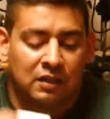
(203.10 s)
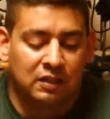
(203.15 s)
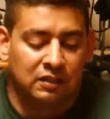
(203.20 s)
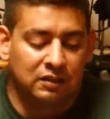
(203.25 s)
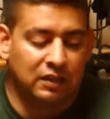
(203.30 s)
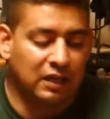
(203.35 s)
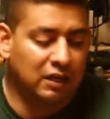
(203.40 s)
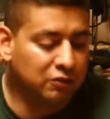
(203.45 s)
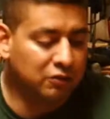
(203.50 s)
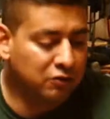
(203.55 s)

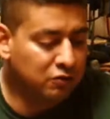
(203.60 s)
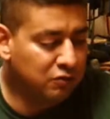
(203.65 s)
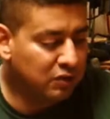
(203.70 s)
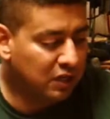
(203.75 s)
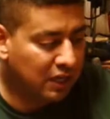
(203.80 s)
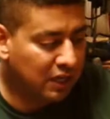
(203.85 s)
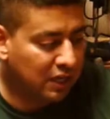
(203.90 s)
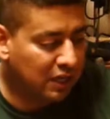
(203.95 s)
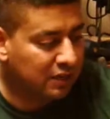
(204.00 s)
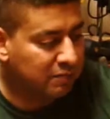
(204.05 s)
Now you
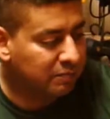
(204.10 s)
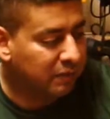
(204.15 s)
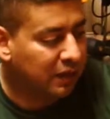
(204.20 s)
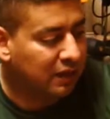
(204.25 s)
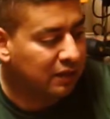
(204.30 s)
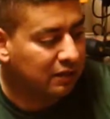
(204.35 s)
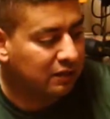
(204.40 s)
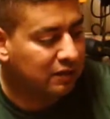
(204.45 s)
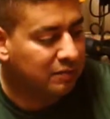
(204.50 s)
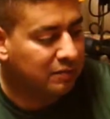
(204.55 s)
can
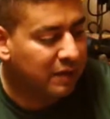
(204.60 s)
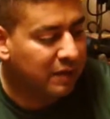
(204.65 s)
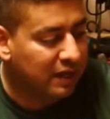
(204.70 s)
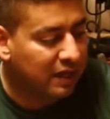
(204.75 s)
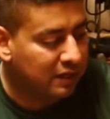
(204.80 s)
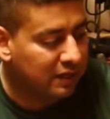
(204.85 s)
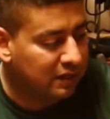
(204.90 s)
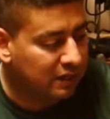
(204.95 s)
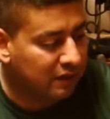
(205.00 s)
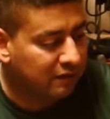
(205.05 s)
paint the back
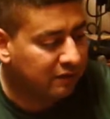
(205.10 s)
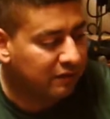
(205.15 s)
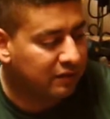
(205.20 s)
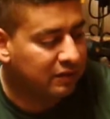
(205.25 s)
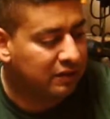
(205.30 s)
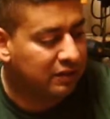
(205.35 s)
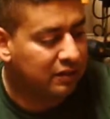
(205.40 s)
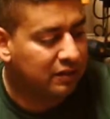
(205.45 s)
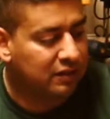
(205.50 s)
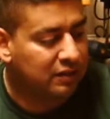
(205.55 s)
and
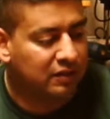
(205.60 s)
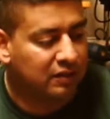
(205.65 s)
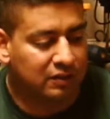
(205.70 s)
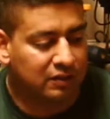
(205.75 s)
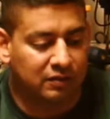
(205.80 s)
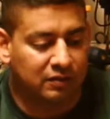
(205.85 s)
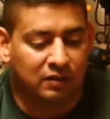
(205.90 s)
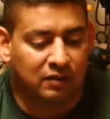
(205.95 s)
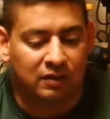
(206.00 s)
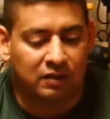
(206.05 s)
everything,
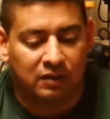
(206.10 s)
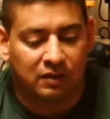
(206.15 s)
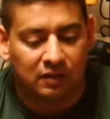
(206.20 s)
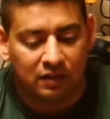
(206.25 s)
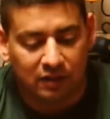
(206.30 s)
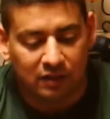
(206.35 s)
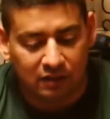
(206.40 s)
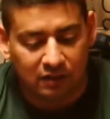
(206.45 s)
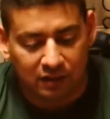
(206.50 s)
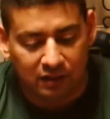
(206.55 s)

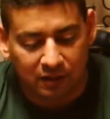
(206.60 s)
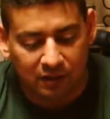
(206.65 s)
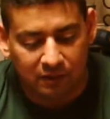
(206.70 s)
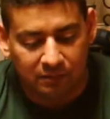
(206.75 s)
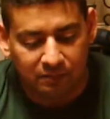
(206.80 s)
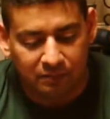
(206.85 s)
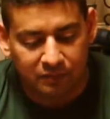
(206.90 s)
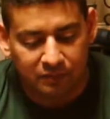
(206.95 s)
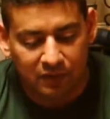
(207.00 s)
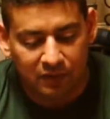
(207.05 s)
and then
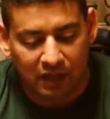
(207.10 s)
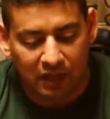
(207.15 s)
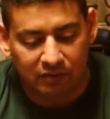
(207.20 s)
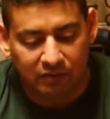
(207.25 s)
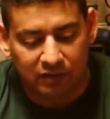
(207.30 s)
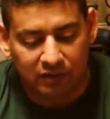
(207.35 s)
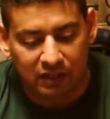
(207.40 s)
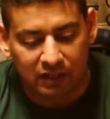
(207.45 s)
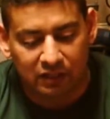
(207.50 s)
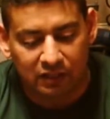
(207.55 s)
have a
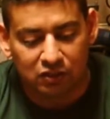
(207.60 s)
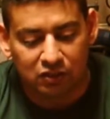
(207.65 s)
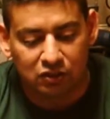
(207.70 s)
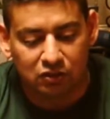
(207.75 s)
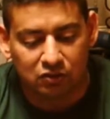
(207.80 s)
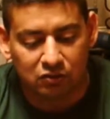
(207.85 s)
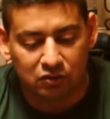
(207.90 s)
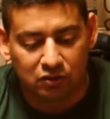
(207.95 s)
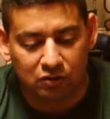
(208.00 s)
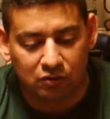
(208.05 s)
light
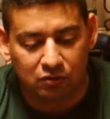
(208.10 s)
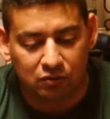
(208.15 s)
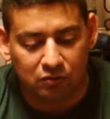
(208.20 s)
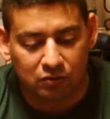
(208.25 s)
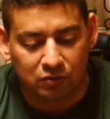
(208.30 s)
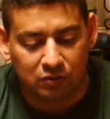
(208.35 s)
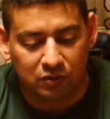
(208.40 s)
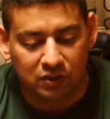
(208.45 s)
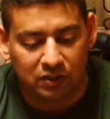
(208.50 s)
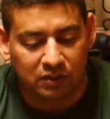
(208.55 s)
shooting
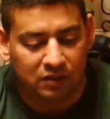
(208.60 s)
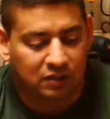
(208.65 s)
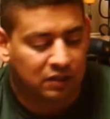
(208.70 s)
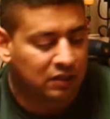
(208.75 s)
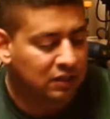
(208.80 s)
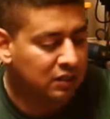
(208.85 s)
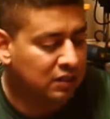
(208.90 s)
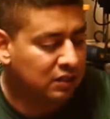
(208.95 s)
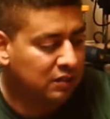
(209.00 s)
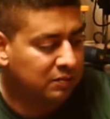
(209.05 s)
through it.
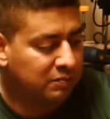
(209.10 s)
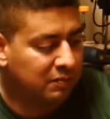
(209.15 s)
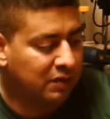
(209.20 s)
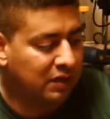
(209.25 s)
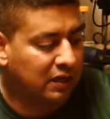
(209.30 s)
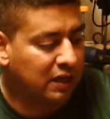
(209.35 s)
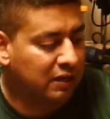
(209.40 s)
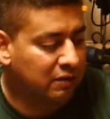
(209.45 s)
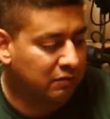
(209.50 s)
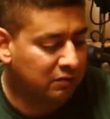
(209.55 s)

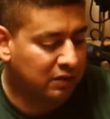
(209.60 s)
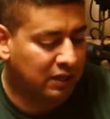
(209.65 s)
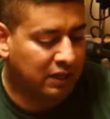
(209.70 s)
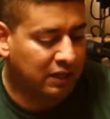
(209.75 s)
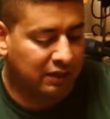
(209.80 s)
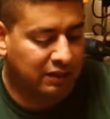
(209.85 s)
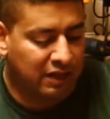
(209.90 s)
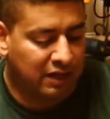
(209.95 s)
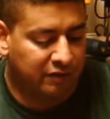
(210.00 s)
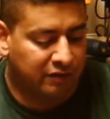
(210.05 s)
I don't like
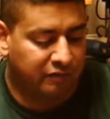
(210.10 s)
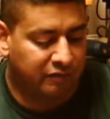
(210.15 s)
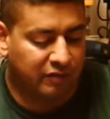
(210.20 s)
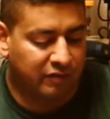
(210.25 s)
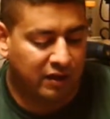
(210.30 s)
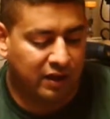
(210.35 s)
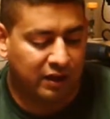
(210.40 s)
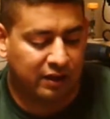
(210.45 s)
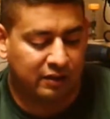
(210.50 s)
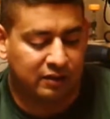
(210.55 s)
that
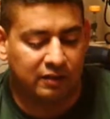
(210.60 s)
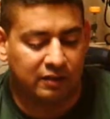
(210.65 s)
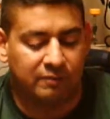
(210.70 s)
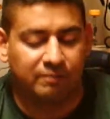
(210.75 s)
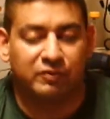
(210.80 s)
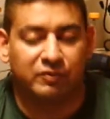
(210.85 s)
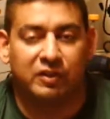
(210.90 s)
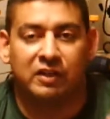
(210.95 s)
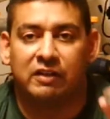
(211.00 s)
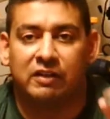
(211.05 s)
effect.
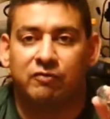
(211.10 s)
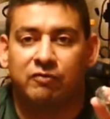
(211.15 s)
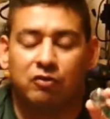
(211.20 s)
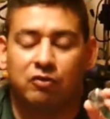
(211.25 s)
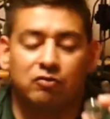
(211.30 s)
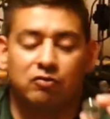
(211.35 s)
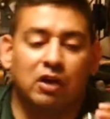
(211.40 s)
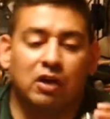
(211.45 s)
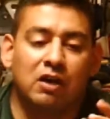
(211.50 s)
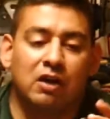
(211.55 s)
And if you
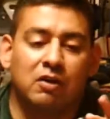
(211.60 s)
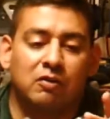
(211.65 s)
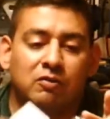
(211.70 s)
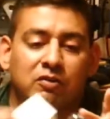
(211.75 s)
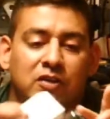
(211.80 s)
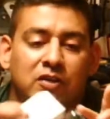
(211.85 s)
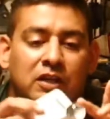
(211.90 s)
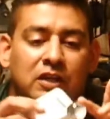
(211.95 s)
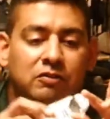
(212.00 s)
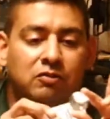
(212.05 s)
don't,
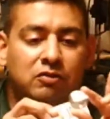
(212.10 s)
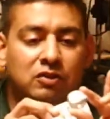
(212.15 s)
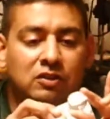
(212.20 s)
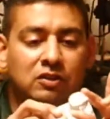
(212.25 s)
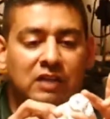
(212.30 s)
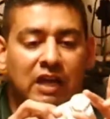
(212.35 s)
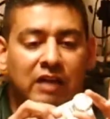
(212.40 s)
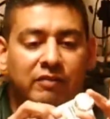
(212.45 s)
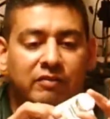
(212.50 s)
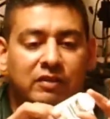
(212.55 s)
then you just
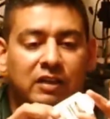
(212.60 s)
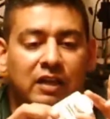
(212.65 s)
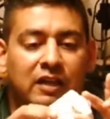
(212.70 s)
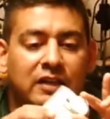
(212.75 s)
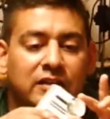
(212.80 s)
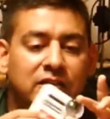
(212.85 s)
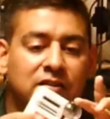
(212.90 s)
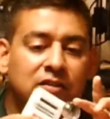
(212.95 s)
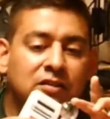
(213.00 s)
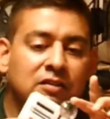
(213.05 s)
have a light